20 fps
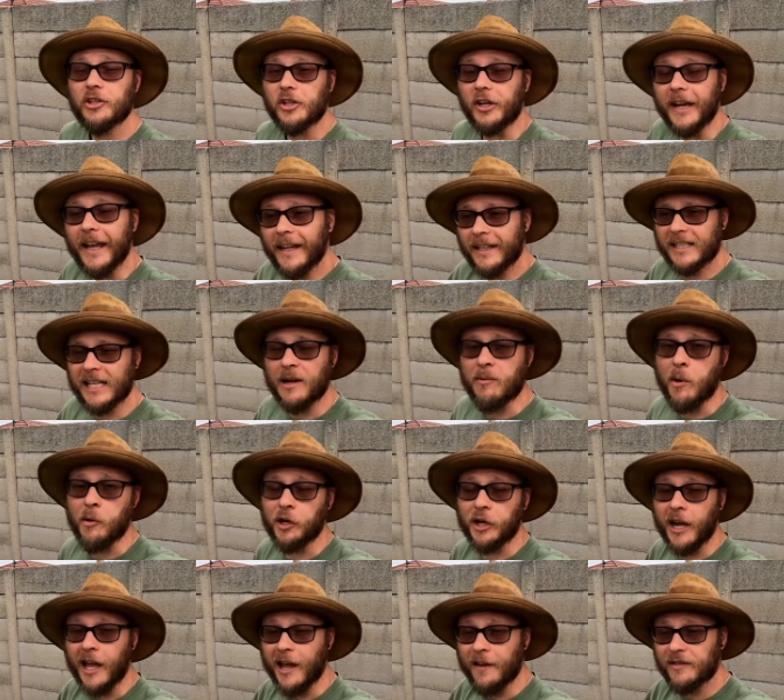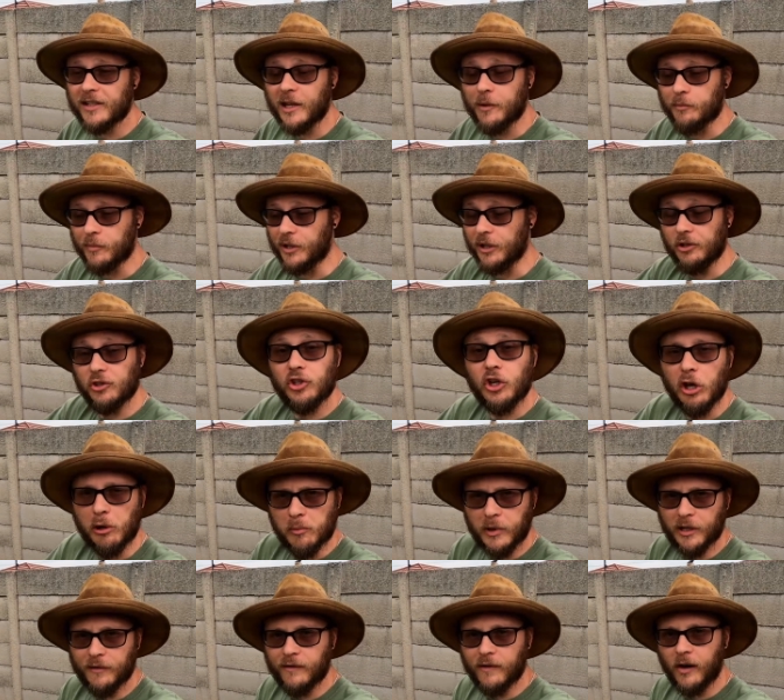So next time I'm gonna have some
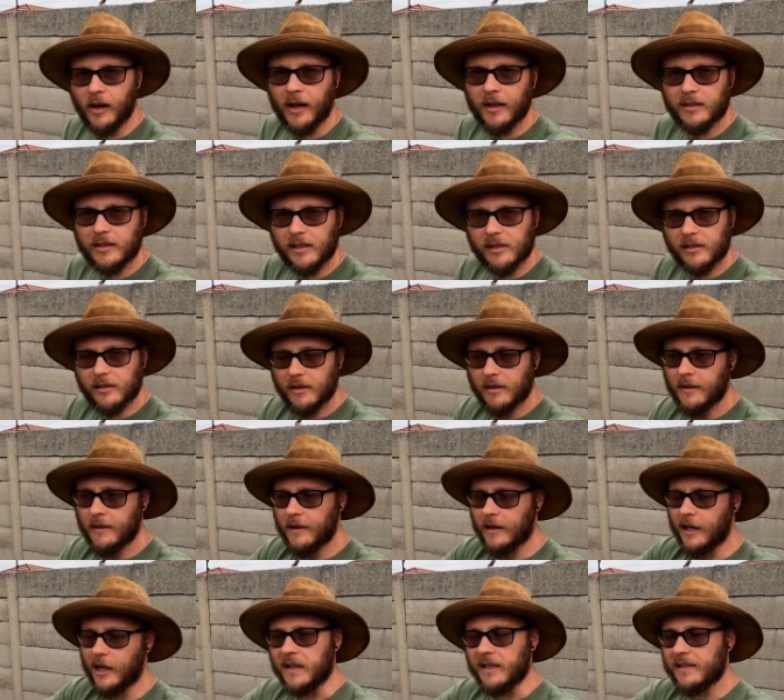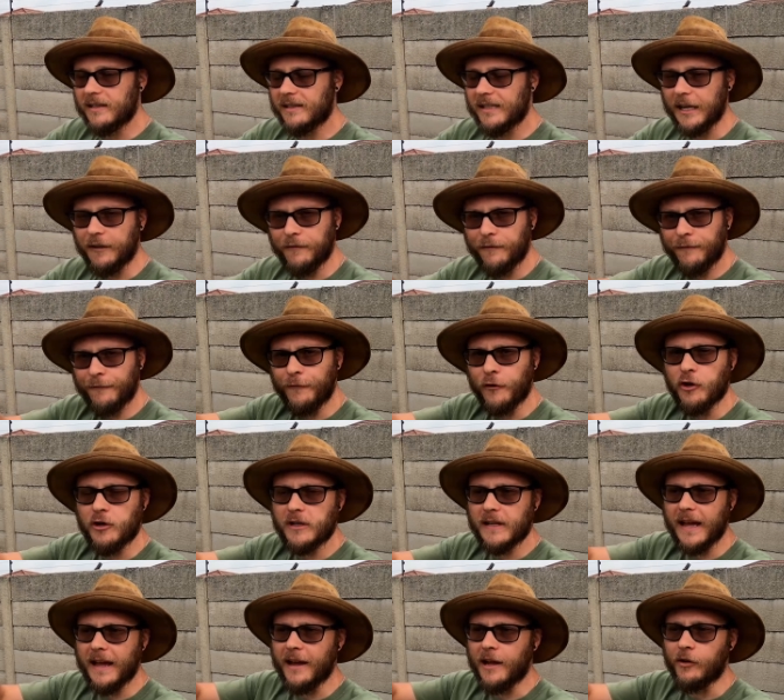determinate varieties, hopefully set
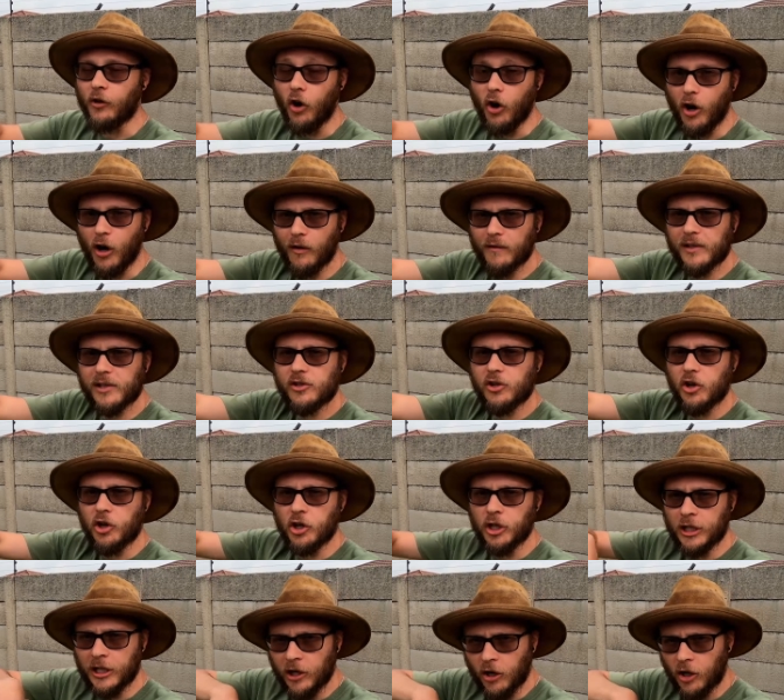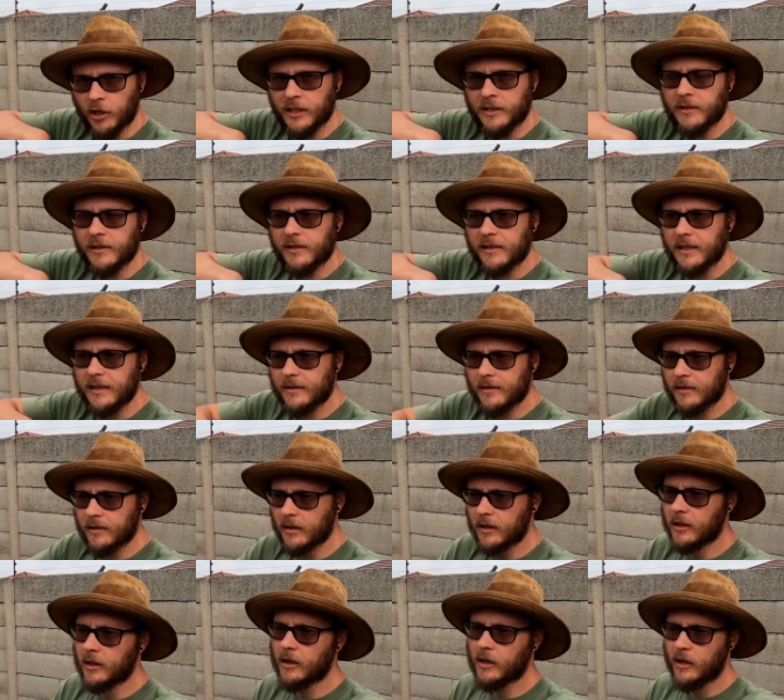fruit and harvest earlier on in the
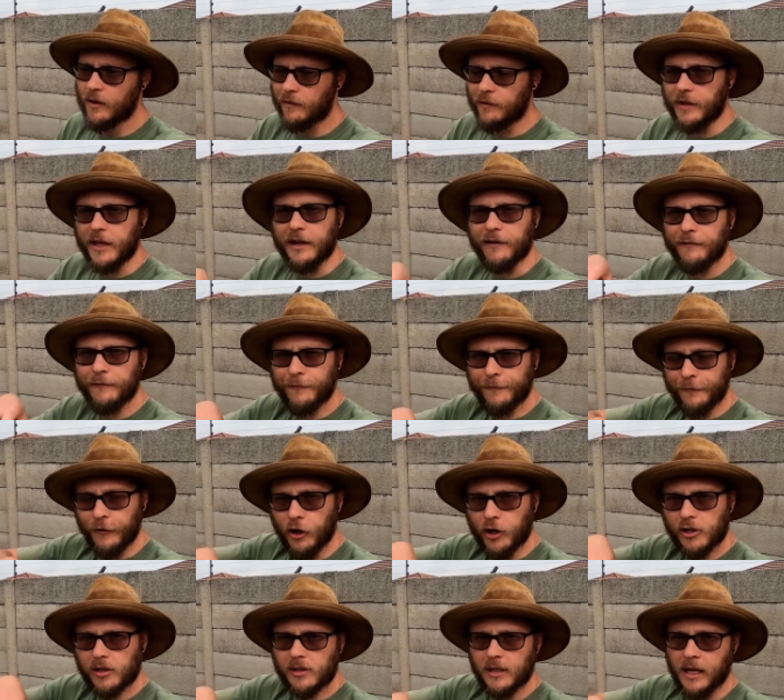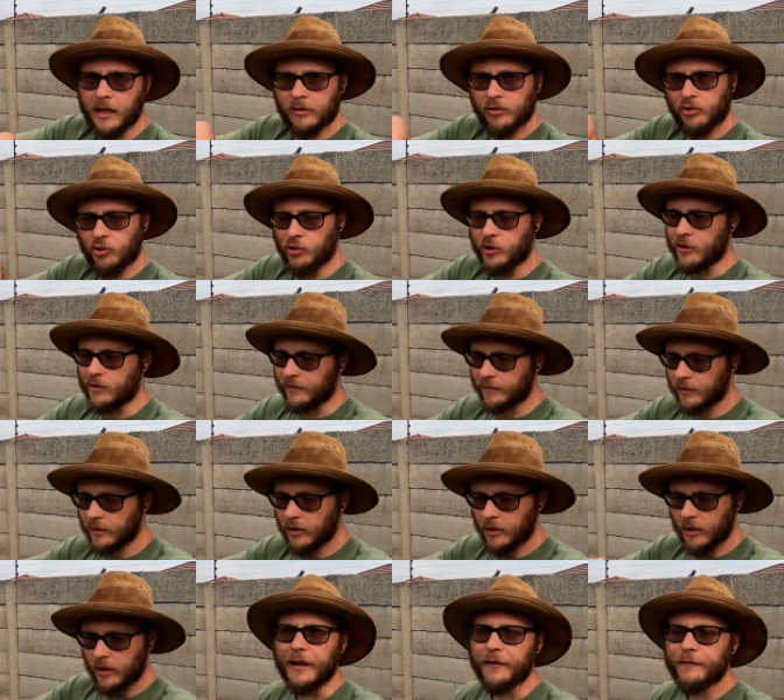season for that first sort
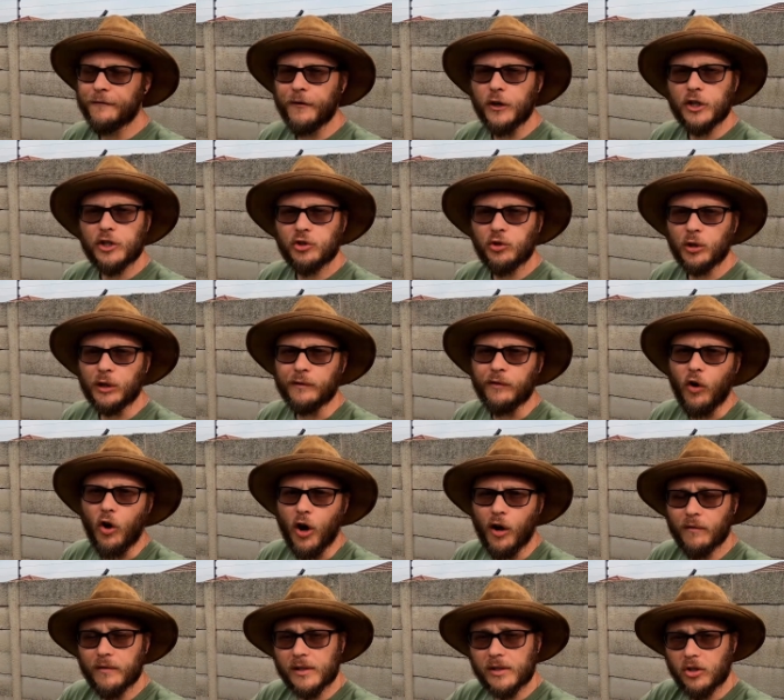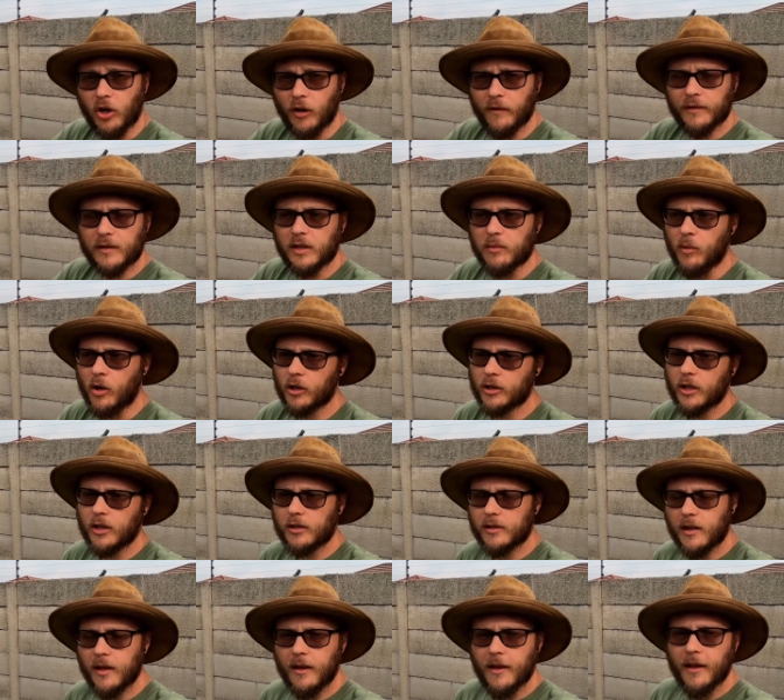of harvest of
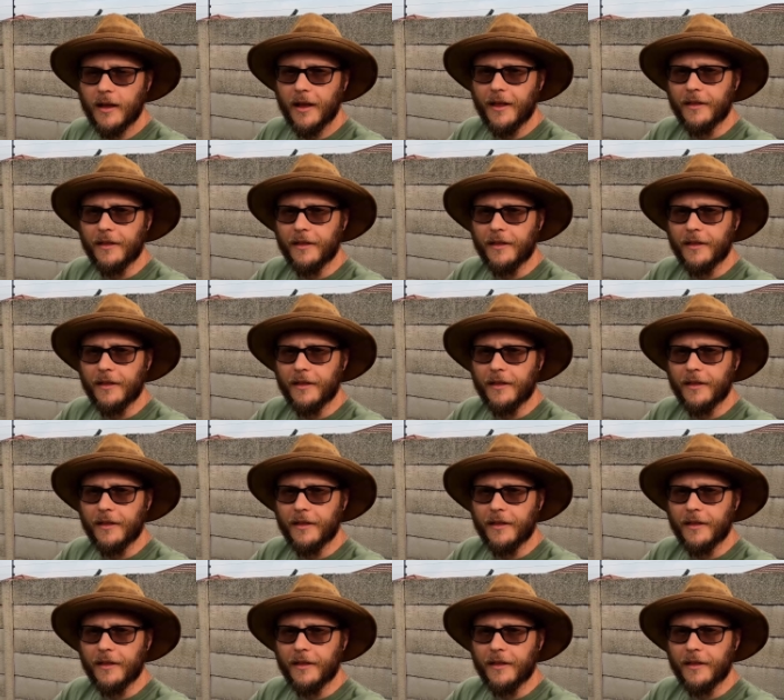tomatoes.